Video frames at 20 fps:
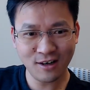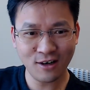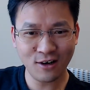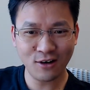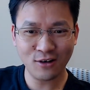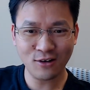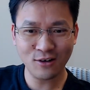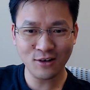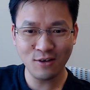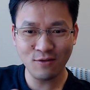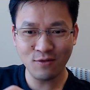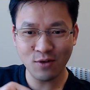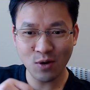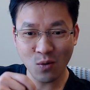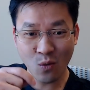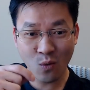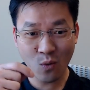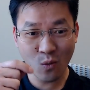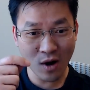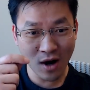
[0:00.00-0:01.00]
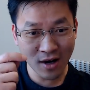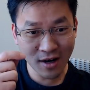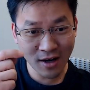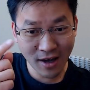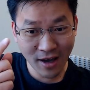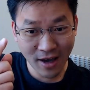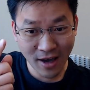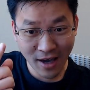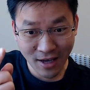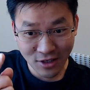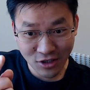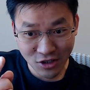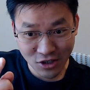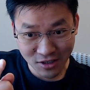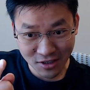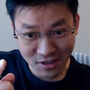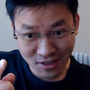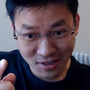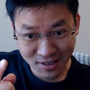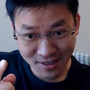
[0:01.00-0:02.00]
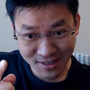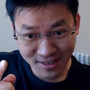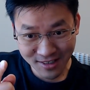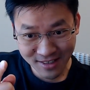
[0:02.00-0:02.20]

or even one agent,